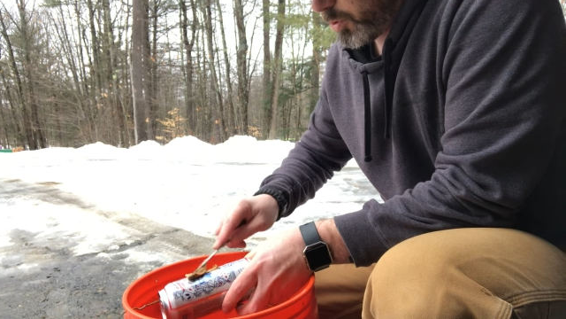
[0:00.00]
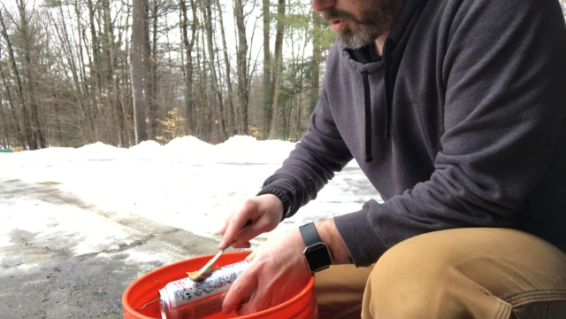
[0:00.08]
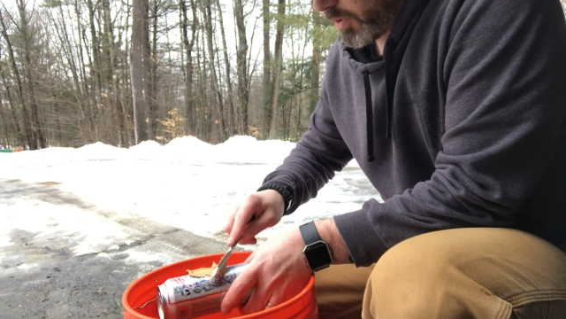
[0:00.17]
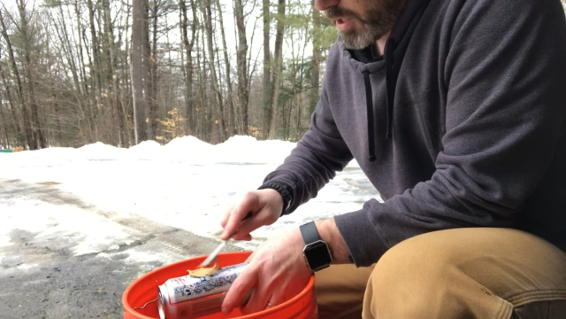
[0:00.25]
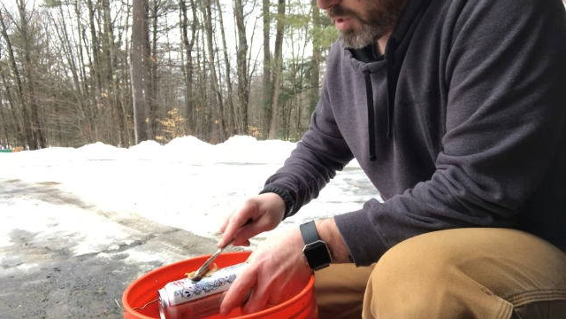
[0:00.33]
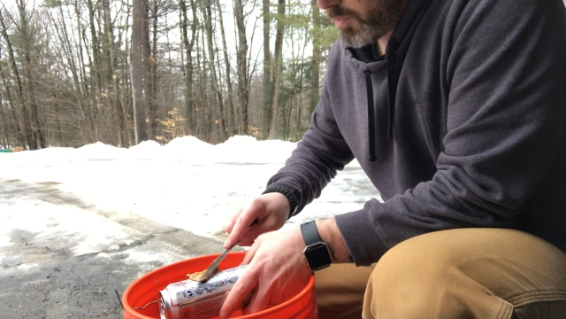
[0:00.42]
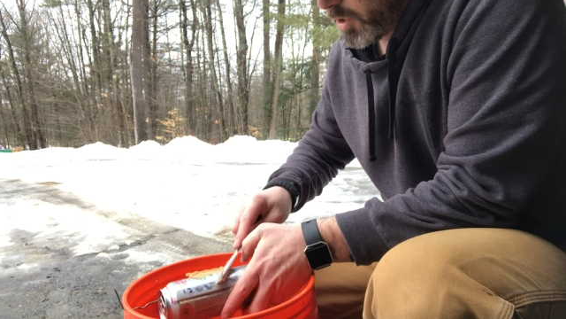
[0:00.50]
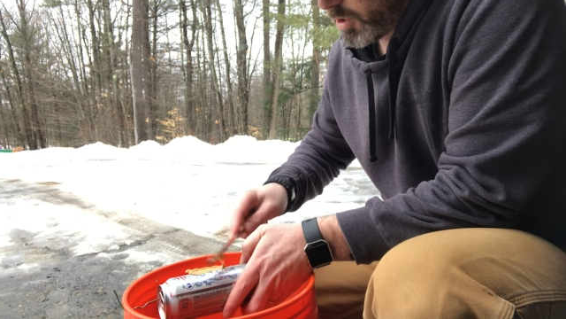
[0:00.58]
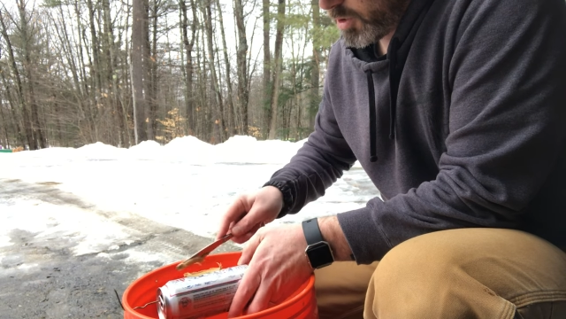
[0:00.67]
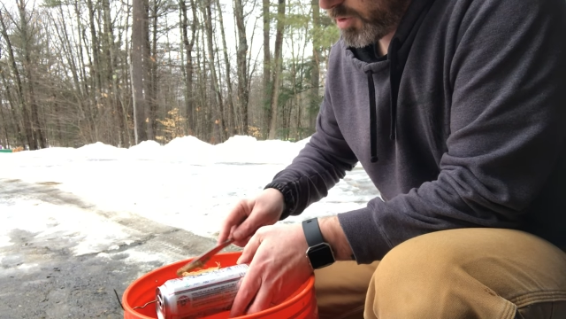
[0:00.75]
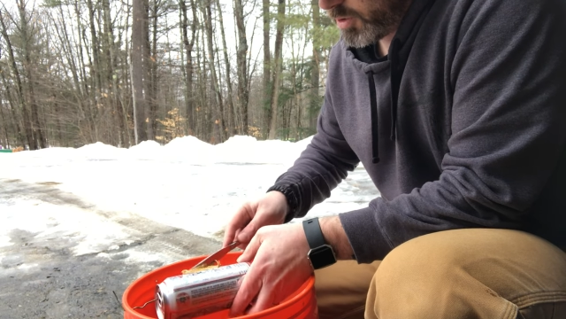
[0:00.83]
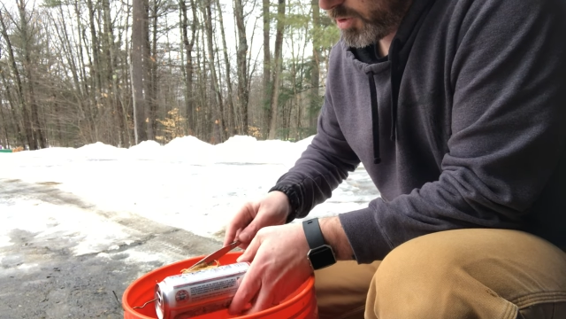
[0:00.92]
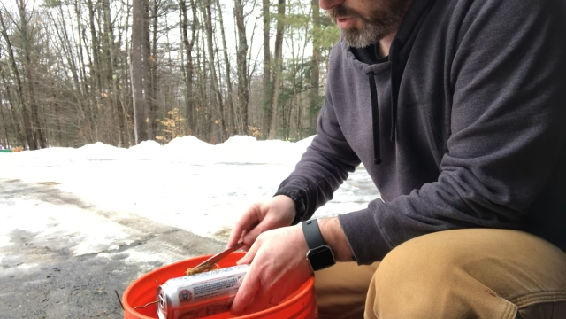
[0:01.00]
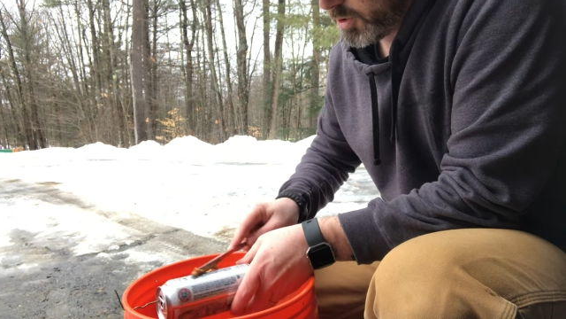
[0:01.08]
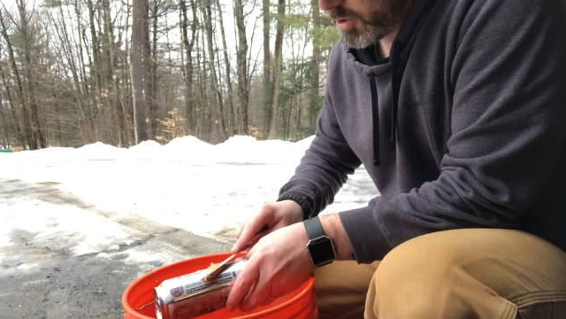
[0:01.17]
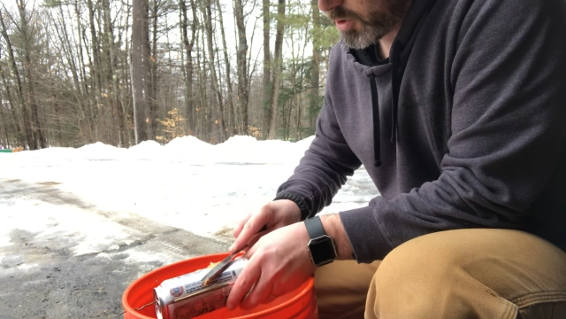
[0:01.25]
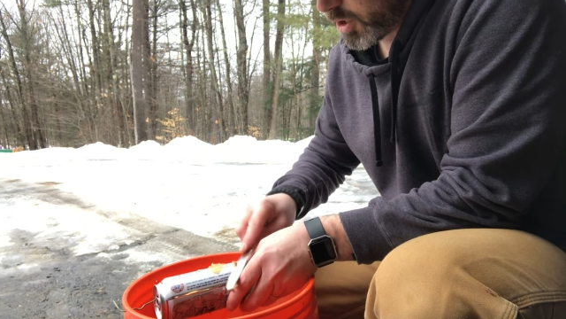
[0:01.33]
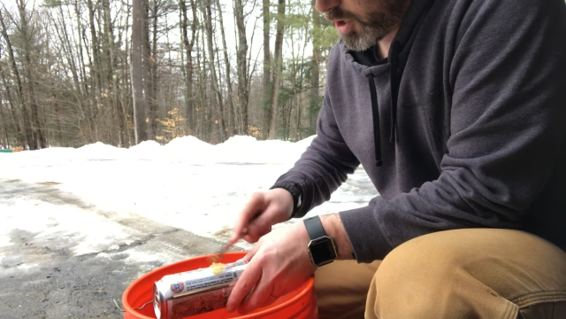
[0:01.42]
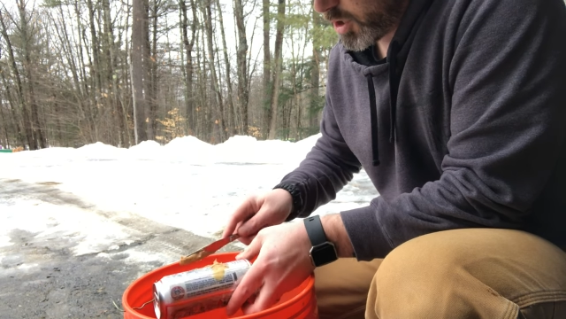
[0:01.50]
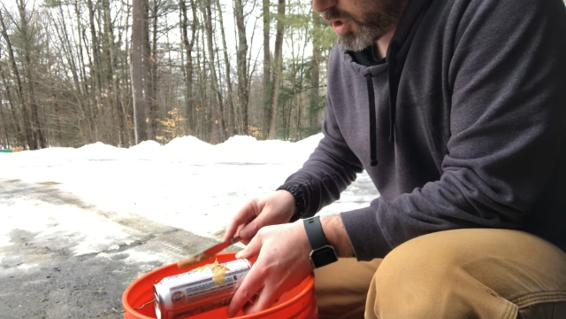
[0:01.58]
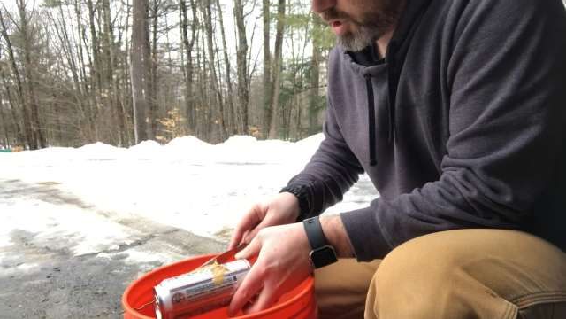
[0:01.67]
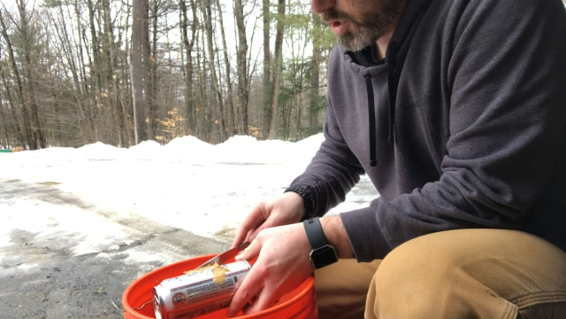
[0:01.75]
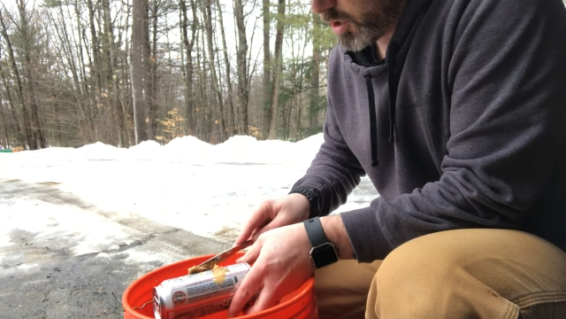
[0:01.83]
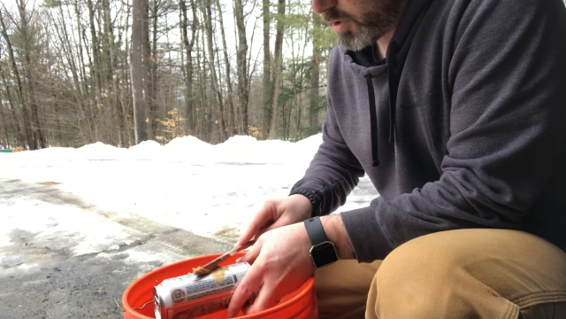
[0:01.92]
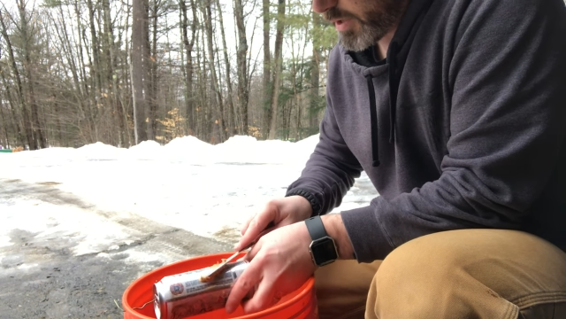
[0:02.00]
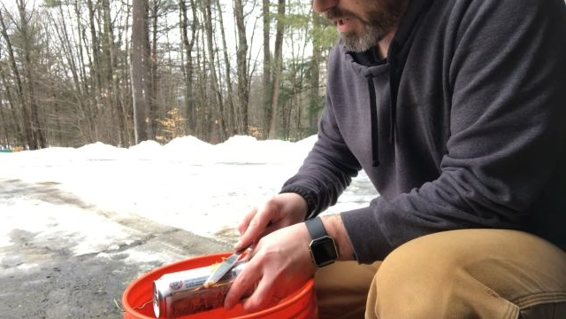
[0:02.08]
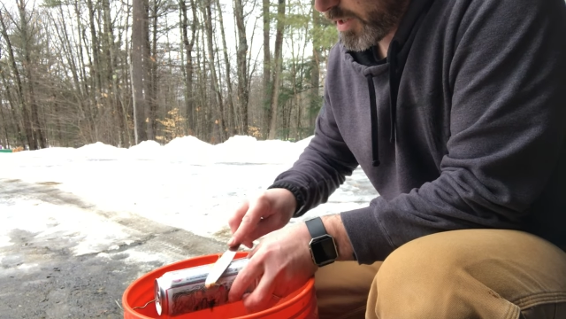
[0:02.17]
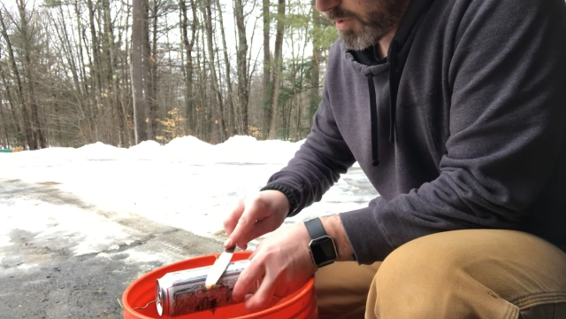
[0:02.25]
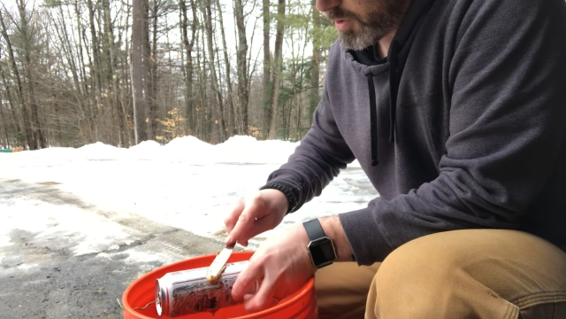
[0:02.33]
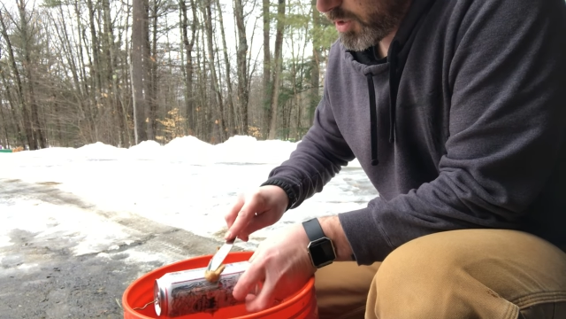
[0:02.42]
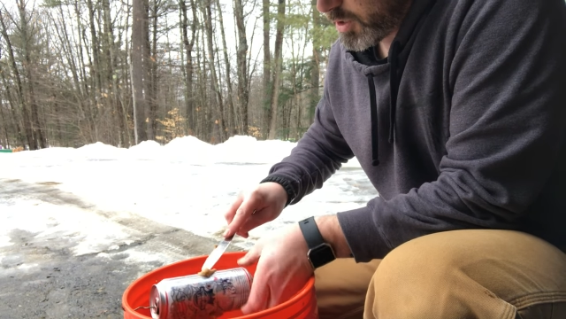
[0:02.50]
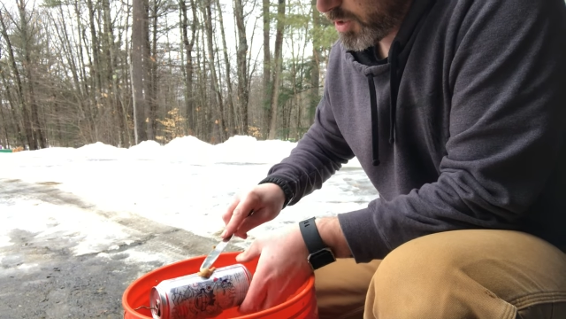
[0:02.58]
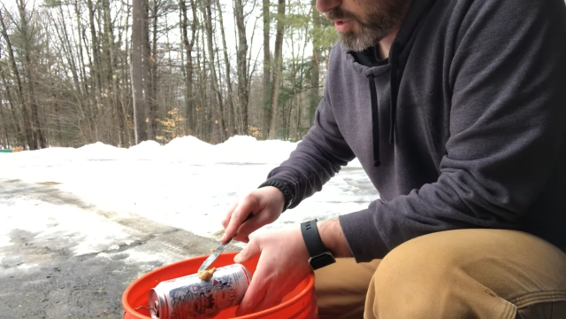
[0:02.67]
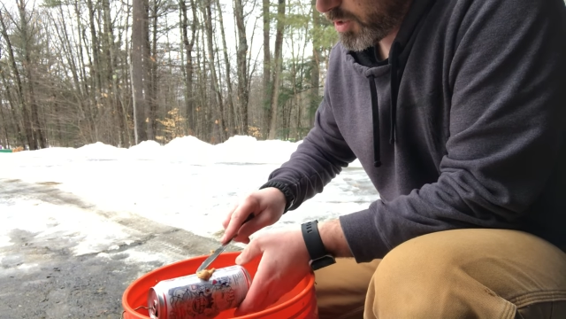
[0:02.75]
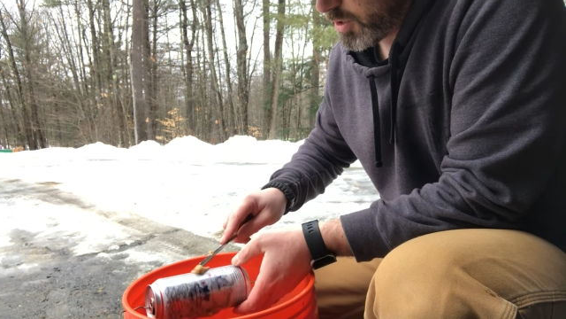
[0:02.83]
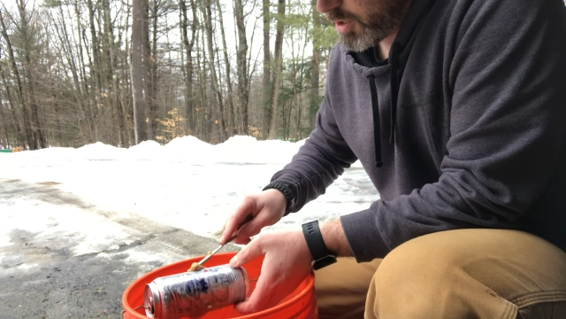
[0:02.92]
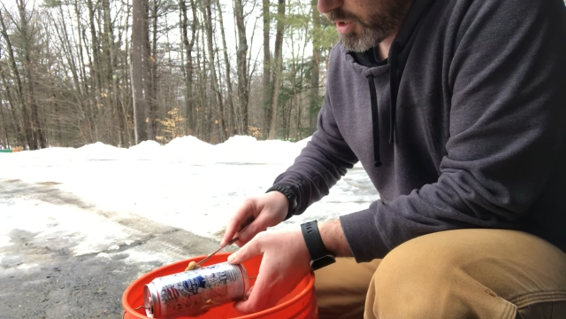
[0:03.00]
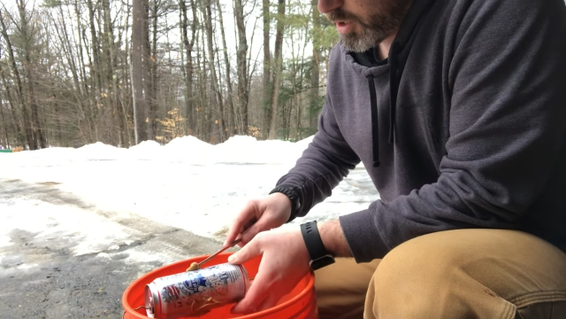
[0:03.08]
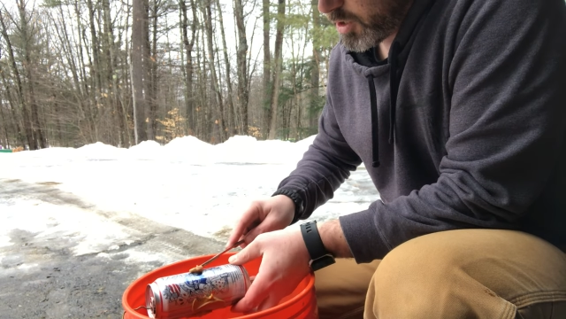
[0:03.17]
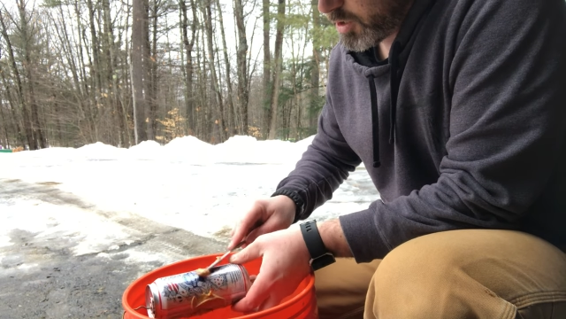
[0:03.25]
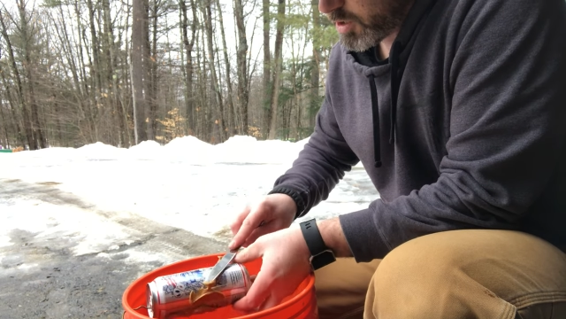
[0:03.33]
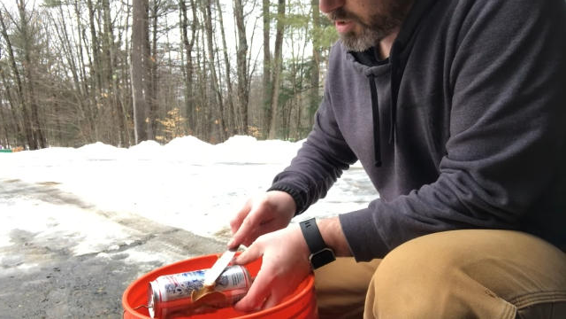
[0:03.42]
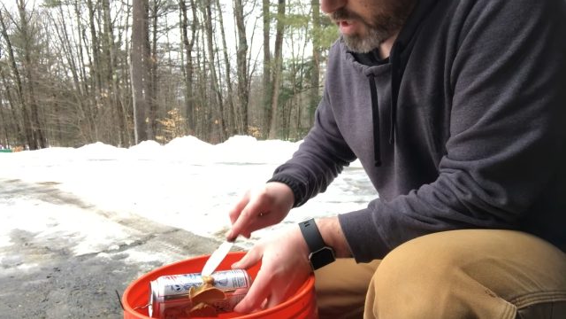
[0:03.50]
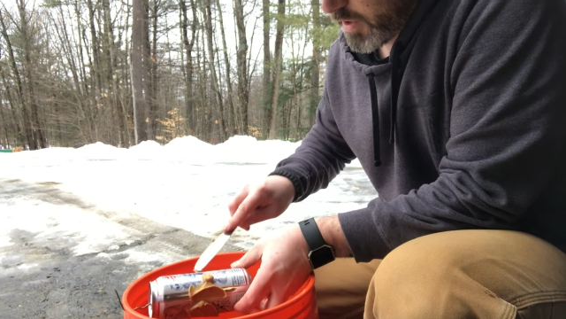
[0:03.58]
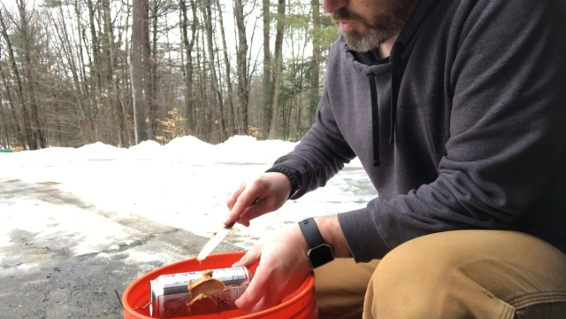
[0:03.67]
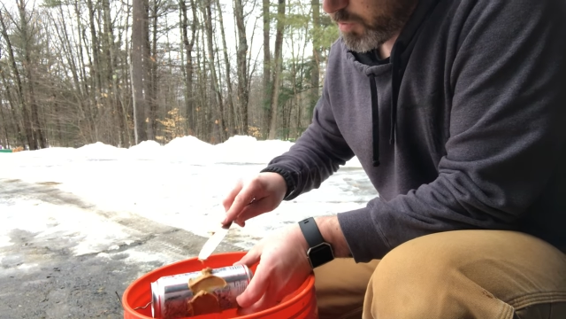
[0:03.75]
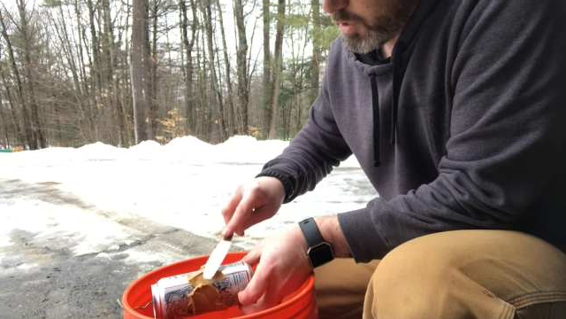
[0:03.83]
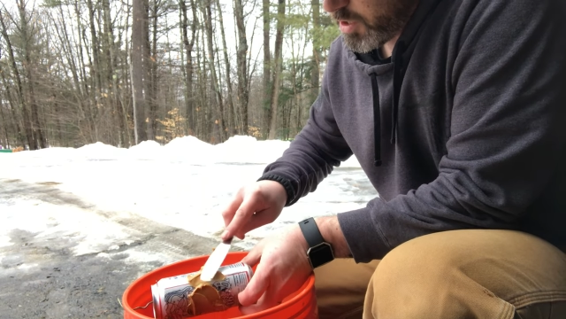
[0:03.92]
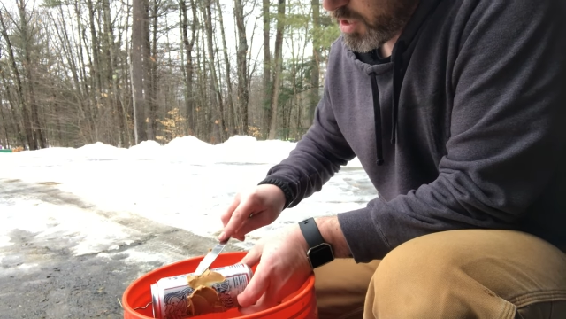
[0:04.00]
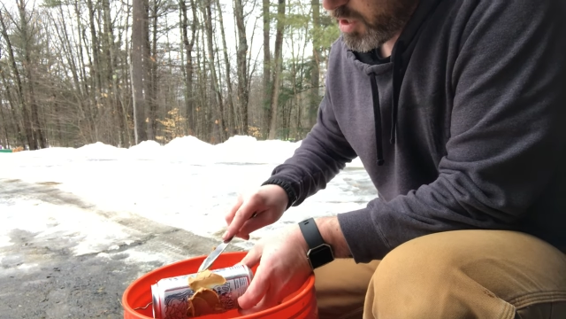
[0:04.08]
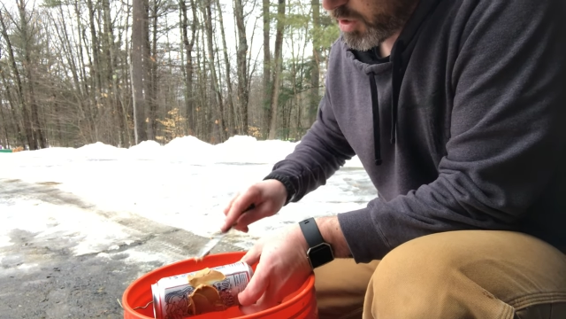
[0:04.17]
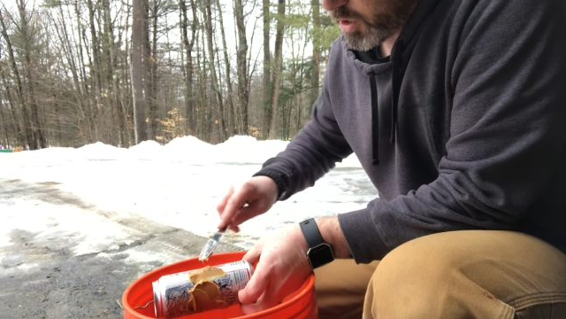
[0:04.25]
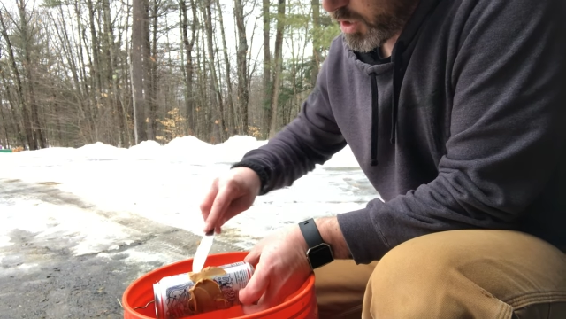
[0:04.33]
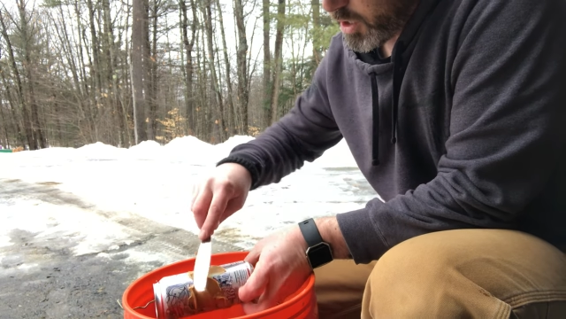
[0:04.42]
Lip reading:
(no speaker visible)